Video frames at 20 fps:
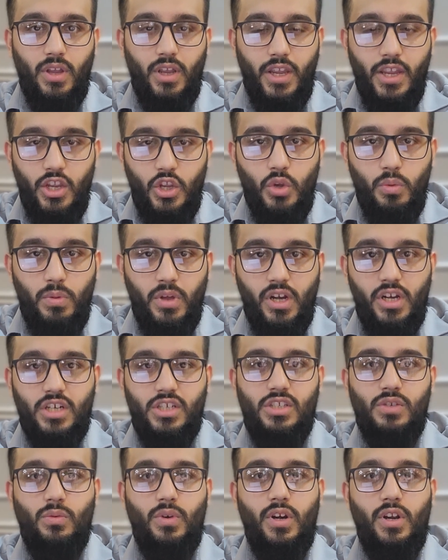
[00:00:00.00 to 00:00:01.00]

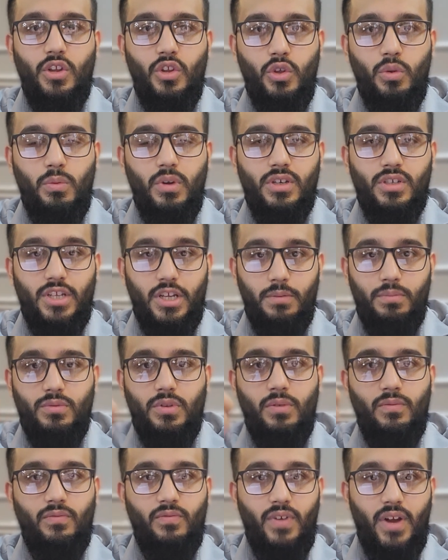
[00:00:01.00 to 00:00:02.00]
incubators where incubators help
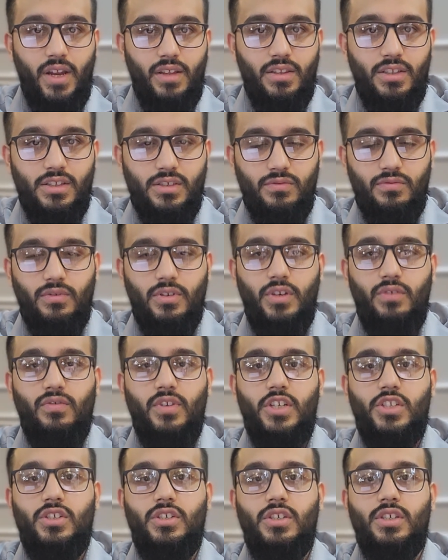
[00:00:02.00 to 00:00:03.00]
them find these
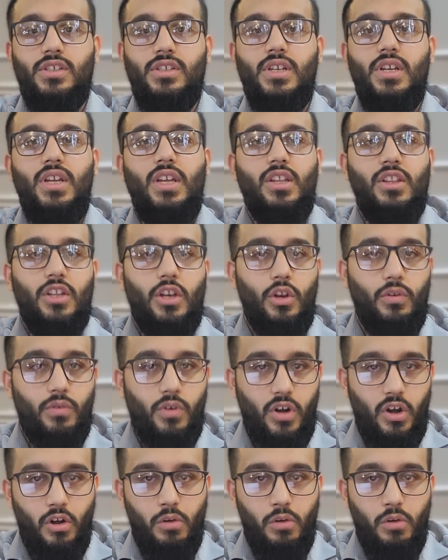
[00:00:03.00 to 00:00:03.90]
investors. They look for